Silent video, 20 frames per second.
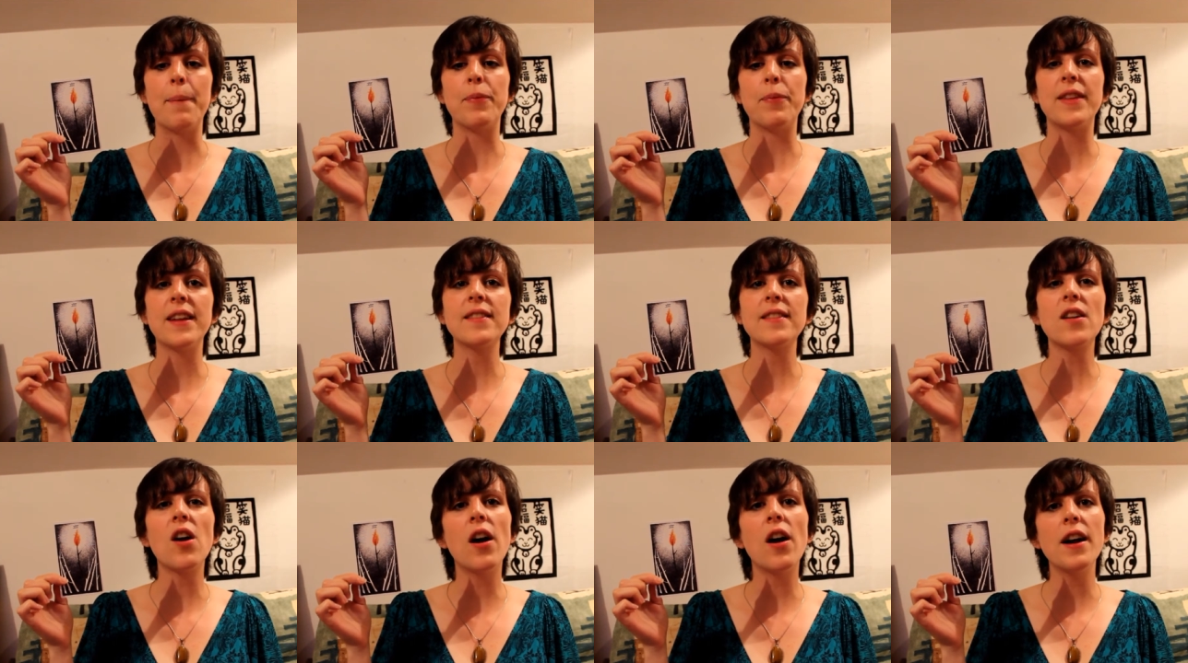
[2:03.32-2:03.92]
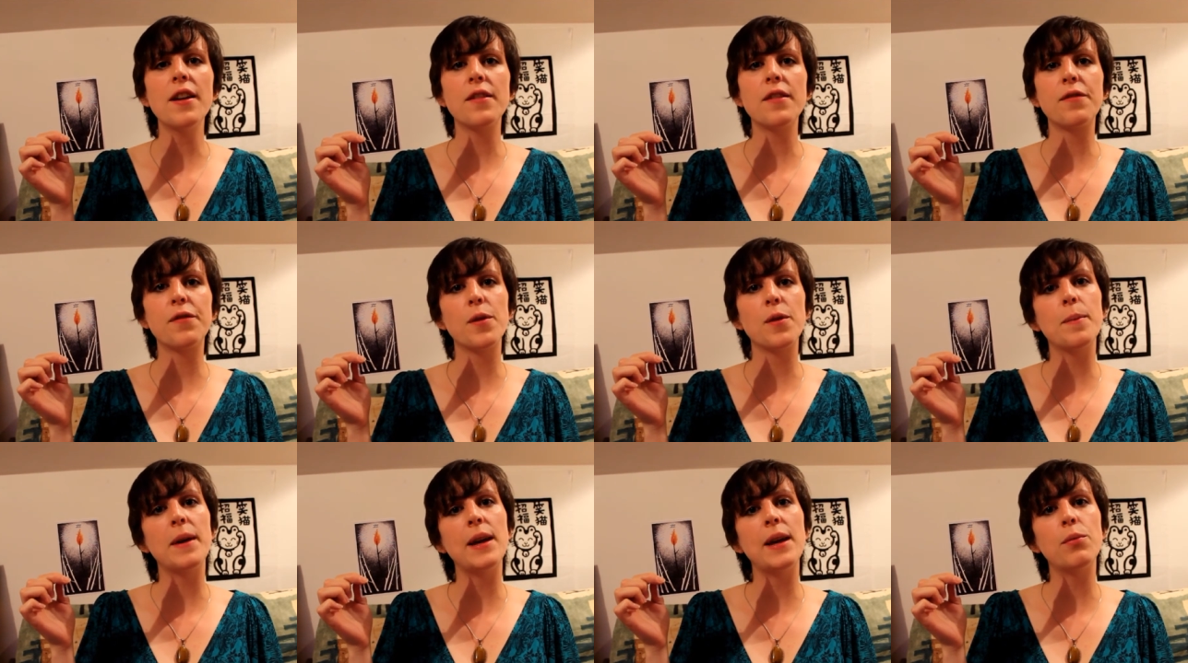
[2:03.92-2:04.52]
This card
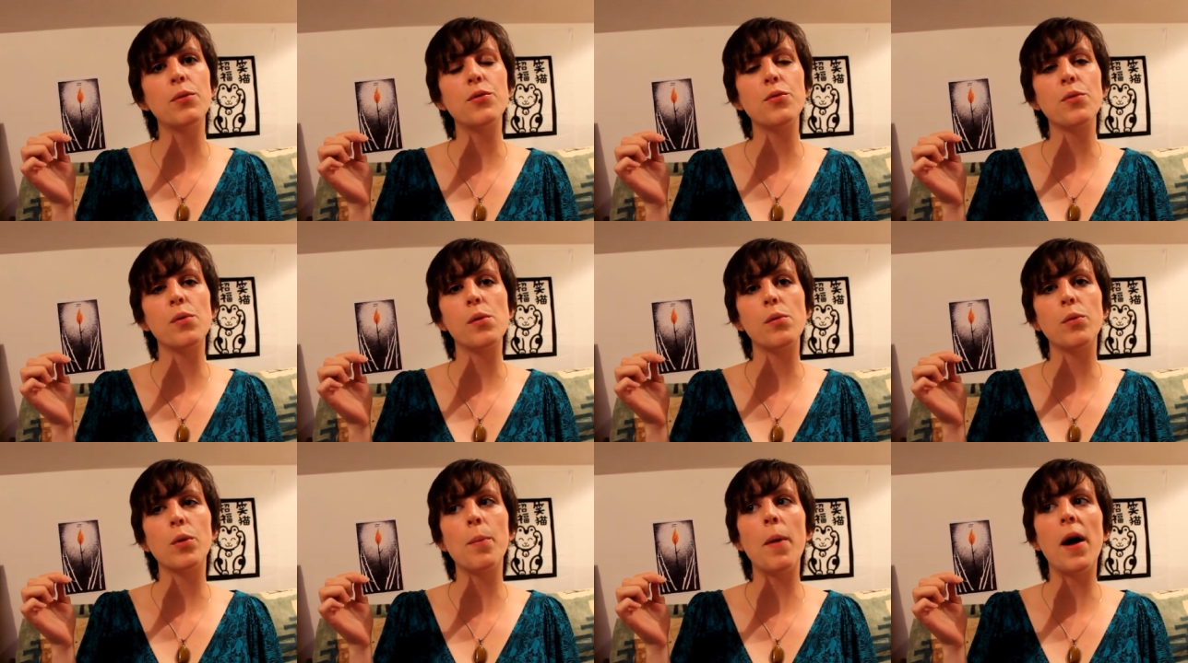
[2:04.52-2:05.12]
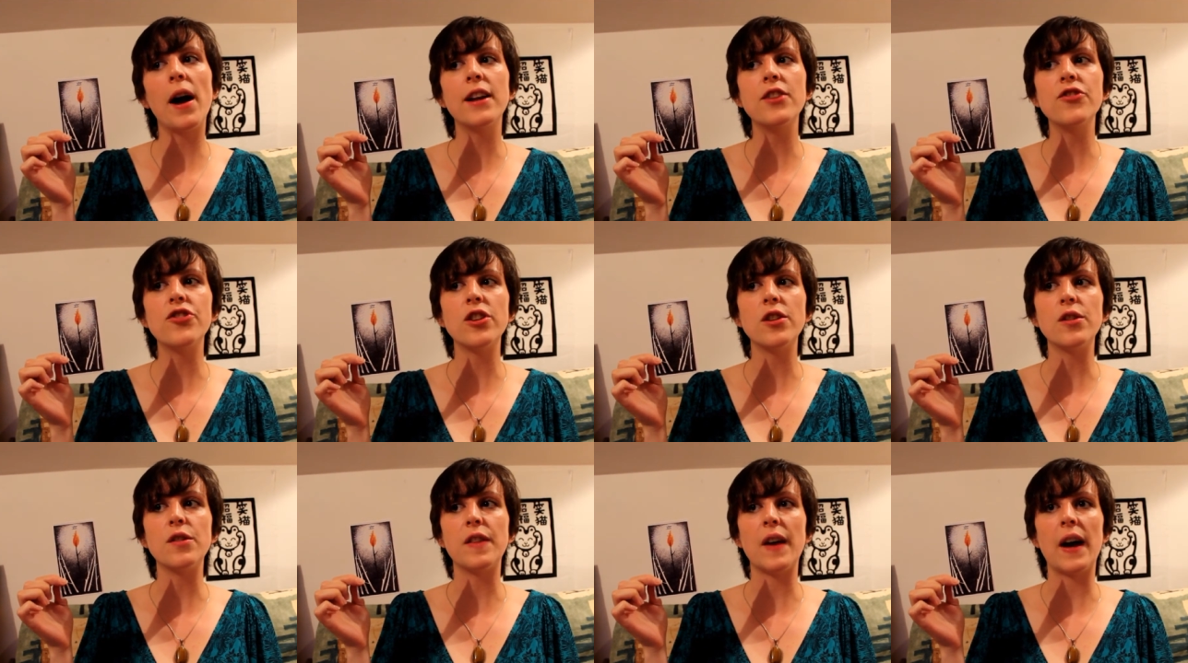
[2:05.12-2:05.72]
for me would remind
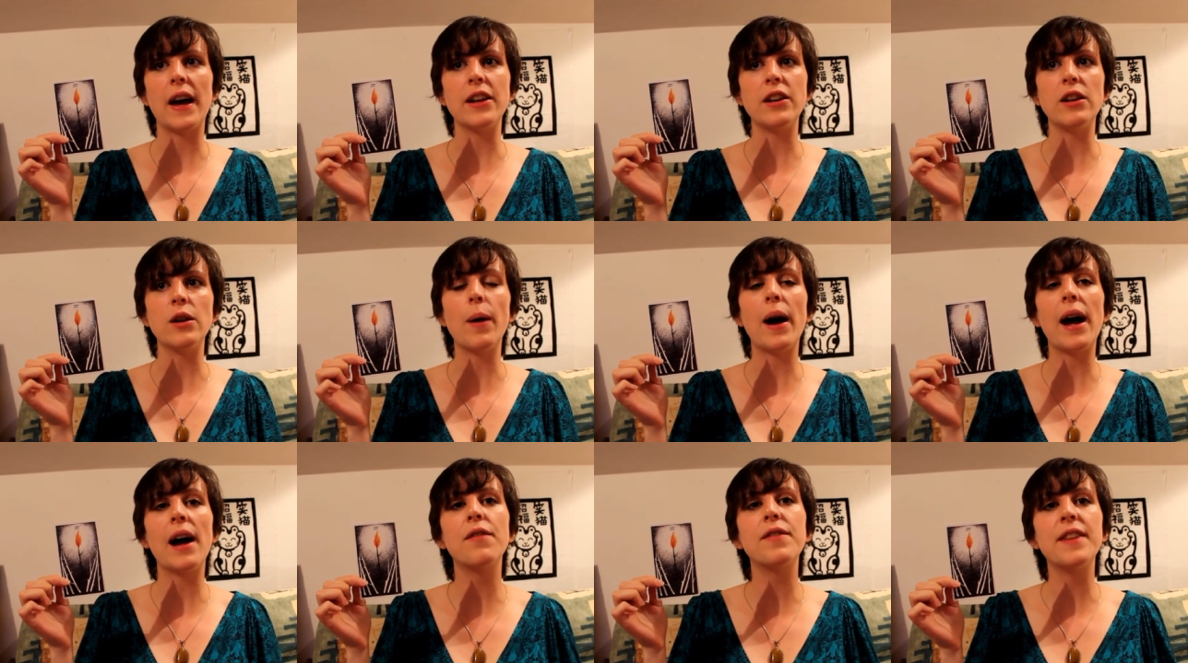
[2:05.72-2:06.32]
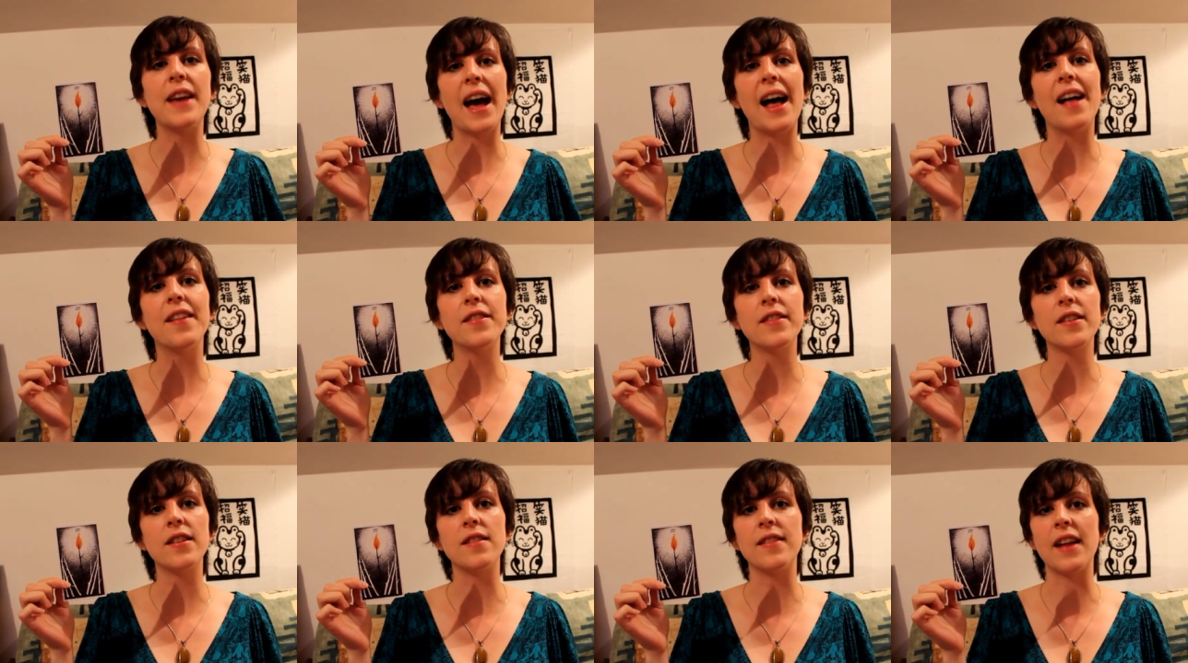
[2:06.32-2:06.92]
you that you have the
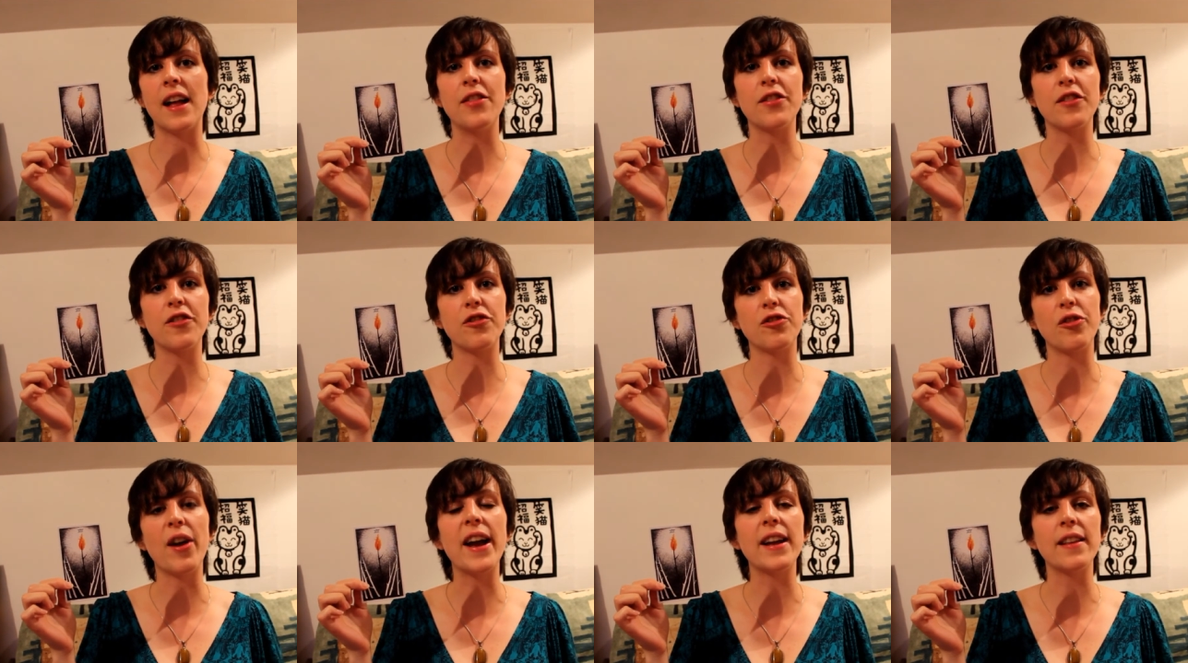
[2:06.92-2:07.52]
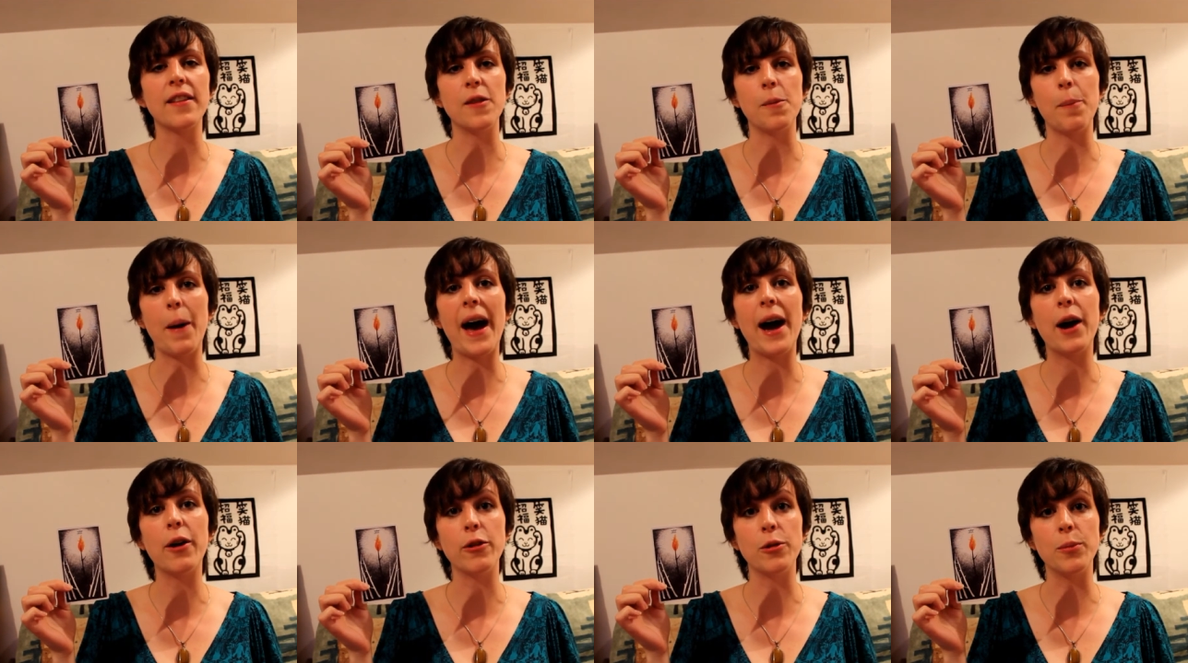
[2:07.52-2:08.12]
answers and the strength and the
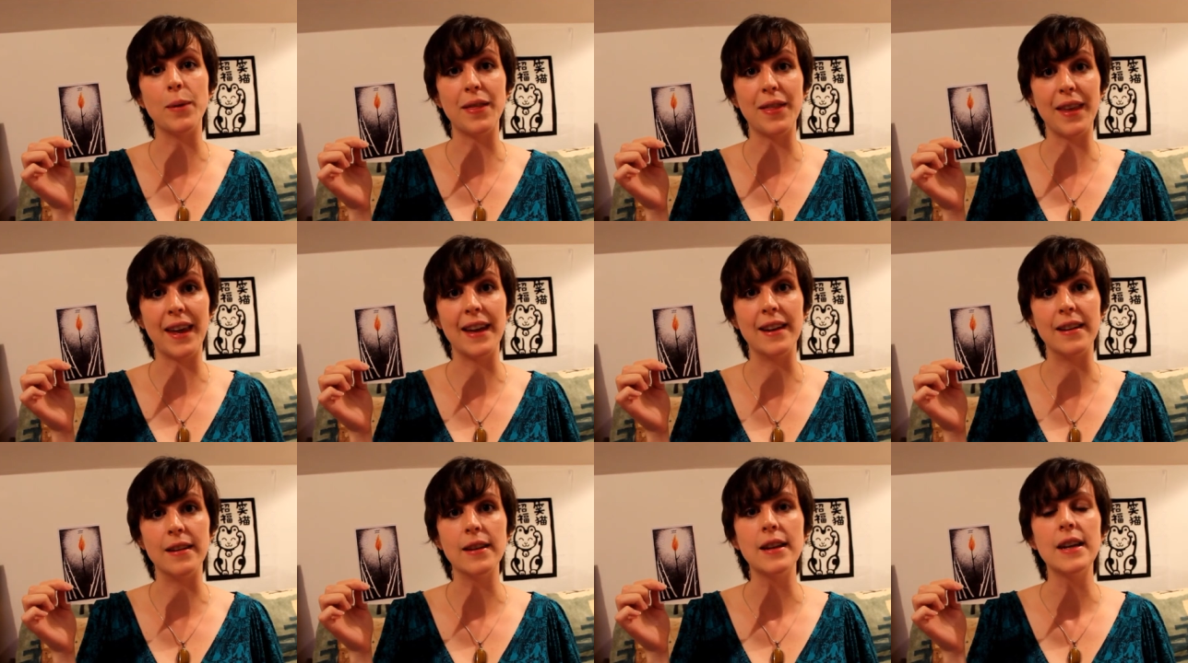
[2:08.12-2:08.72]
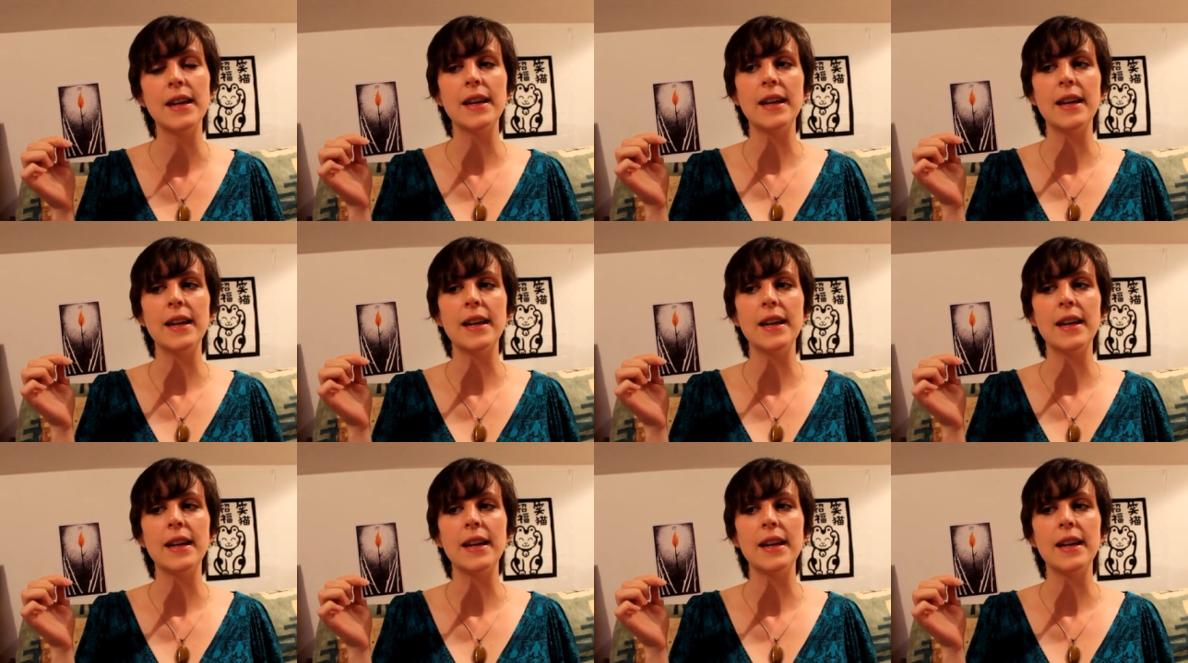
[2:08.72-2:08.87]
power within,